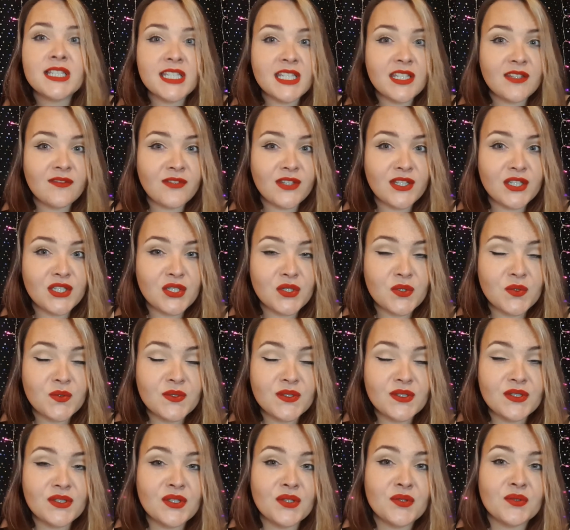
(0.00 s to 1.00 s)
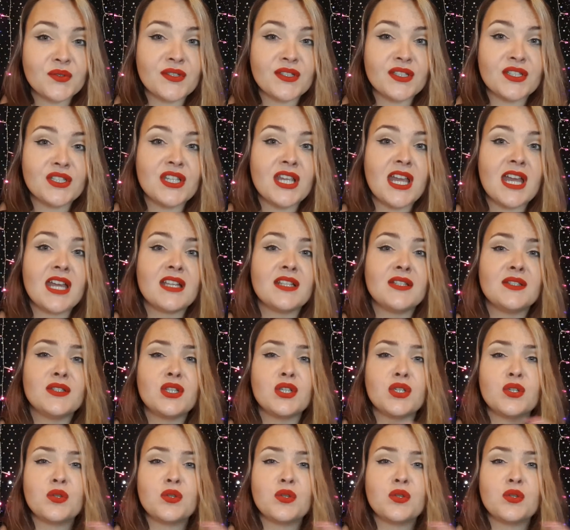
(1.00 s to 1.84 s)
TV shows, so such as